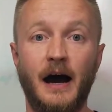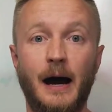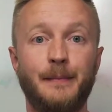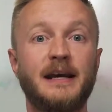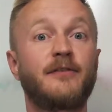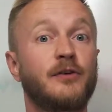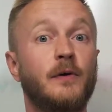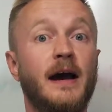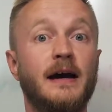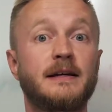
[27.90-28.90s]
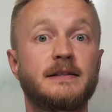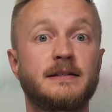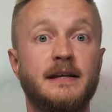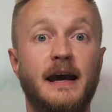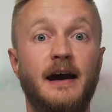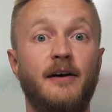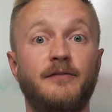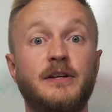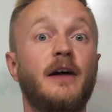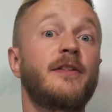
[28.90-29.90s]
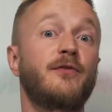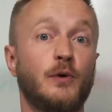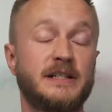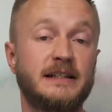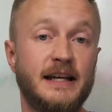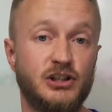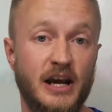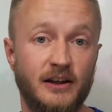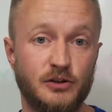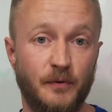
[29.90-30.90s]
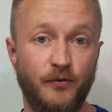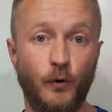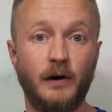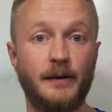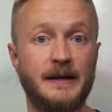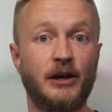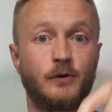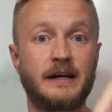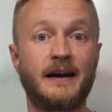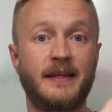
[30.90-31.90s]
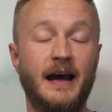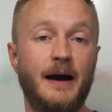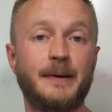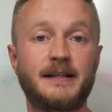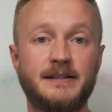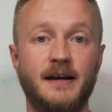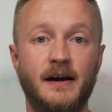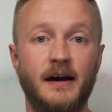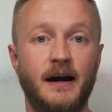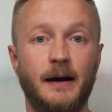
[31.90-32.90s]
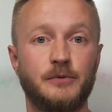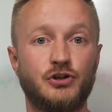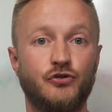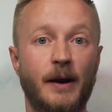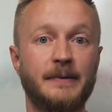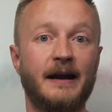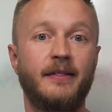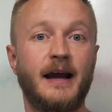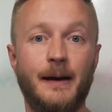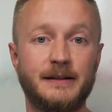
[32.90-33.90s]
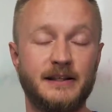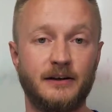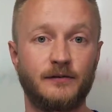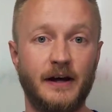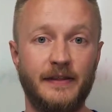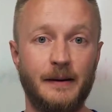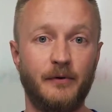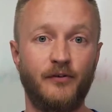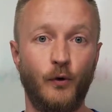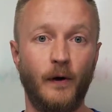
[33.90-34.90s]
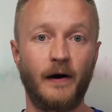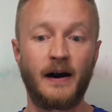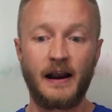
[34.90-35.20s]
If you guys have done the 14-day challenge before, let me know down in the comments. Just drop down in the comments that you've done that before.